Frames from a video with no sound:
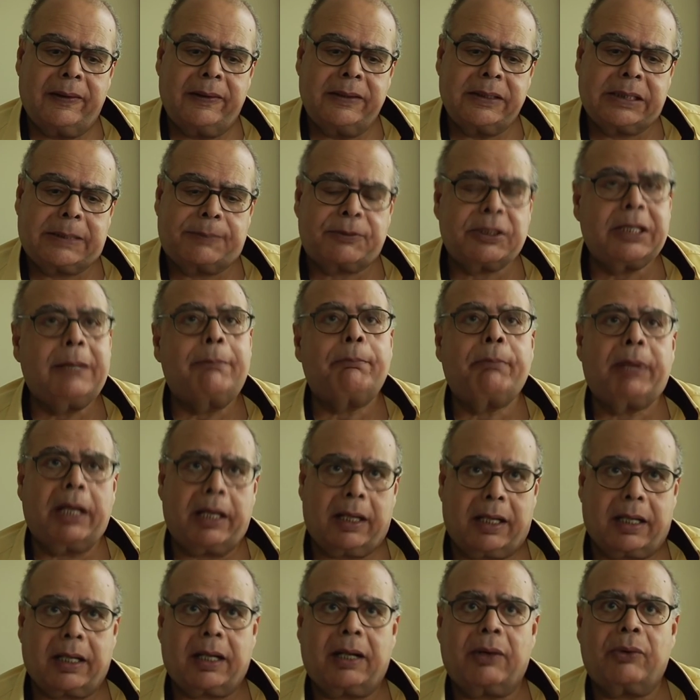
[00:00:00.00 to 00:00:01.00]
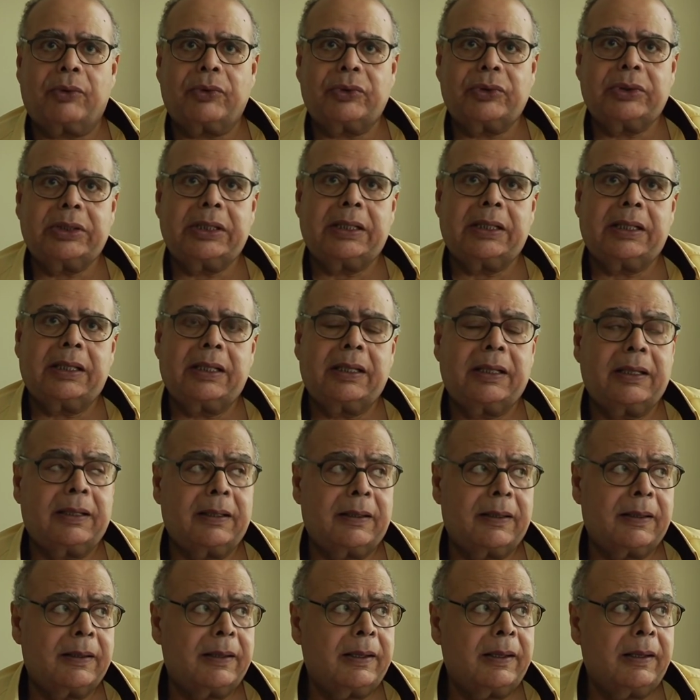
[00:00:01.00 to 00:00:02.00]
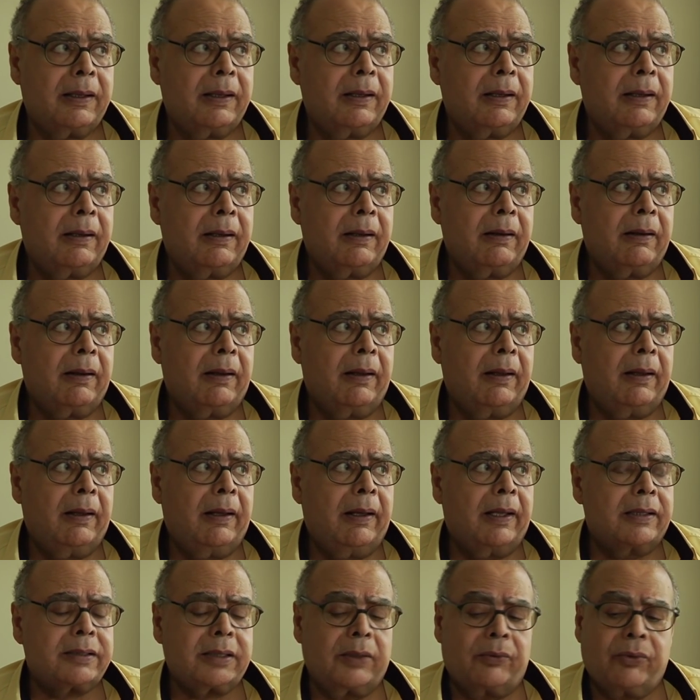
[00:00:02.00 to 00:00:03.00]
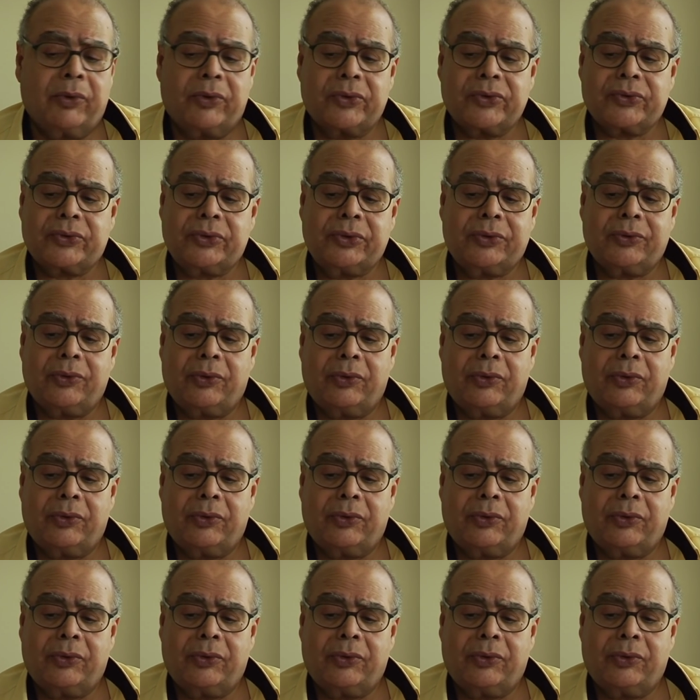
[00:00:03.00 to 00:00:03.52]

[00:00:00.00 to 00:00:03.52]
Egyptian background. As I was,